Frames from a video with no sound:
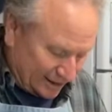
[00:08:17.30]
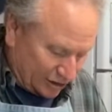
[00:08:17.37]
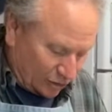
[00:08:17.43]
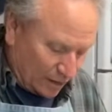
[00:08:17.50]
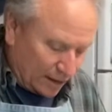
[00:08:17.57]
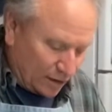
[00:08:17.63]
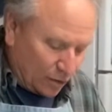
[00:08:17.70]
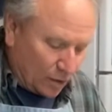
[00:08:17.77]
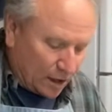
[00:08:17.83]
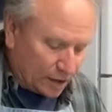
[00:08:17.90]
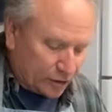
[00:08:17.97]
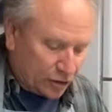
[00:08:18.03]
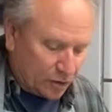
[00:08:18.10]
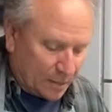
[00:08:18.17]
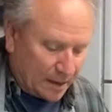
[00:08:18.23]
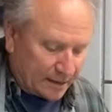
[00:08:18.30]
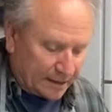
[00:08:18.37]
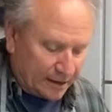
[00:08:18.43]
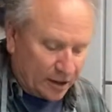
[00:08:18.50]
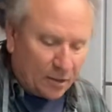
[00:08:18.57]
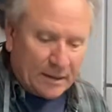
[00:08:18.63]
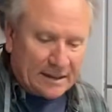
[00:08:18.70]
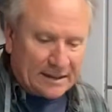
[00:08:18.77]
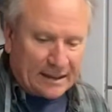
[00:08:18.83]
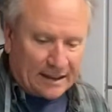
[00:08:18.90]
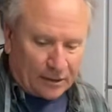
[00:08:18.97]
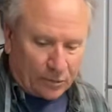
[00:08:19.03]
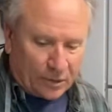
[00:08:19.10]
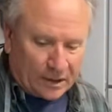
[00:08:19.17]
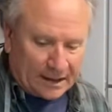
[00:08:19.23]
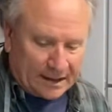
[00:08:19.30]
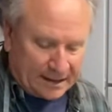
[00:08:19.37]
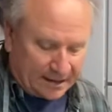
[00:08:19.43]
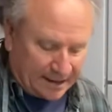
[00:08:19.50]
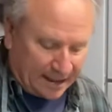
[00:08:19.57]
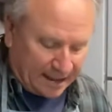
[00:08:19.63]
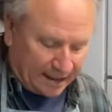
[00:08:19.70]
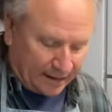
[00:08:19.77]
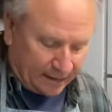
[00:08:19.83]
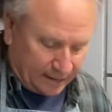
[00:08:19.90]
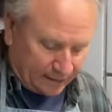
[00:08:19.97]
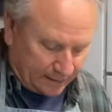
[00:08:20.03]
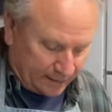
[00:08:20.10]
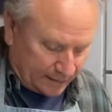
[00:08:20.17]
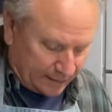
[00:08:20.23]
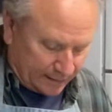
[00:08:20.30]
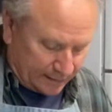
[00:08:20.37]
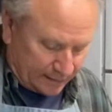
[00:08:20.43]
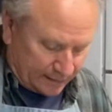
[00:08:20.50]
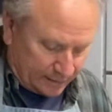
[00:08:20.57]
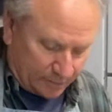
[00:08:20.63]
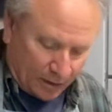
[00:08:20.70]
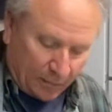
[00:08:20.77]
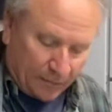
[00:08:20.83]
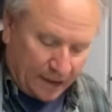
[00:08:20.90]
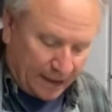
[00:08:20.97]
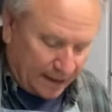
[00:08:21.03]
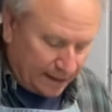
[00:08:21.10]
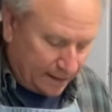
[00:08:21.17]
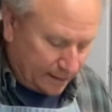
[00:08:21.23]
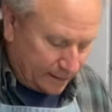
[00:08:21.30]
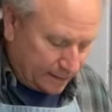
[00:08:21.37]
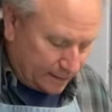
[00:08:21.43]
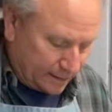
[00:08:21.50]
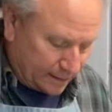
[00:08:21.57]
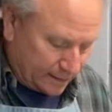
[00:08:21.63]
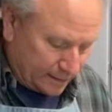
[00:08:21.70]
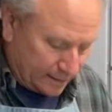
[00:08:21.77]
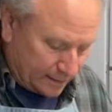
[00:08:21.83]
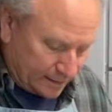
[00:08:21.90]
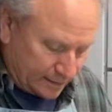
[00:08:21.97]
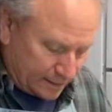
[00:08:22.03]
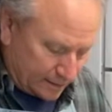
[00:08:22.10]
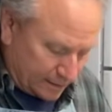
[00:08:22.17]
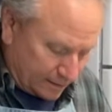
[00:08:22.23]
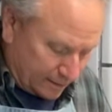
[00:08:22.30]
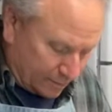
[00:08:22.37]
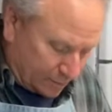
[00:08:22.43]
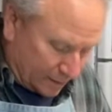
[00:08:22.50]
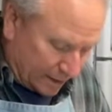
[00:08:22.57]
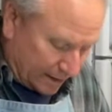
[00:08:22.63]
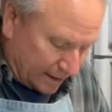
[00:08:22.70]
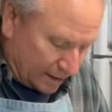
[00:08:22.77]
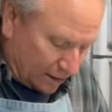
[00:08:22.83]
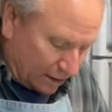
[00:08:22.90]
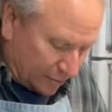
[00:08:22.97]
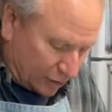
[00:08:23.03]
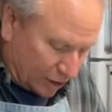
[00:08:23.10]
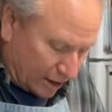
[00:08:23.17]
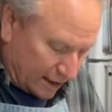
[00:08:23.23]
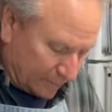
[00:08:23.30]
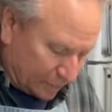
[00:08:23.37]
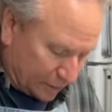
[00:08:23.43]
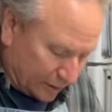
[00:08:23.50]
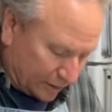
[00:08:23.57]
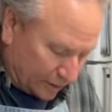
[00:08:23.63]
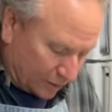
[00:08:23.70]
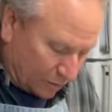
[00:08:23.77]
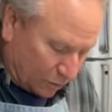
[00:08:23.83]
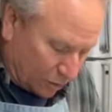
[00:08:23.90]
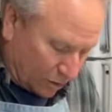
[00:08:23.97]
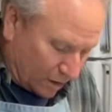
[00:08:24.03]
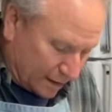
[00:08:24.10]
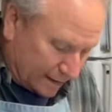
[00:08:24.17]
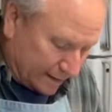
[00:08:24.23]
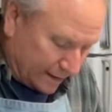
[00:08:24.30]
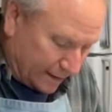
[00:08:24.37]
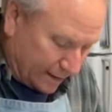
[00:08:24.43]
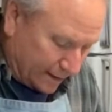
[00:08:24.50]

I don't know what I'll do about that. Nobody's going to really see it but me. But, you know, I'm trying to put a little more on there,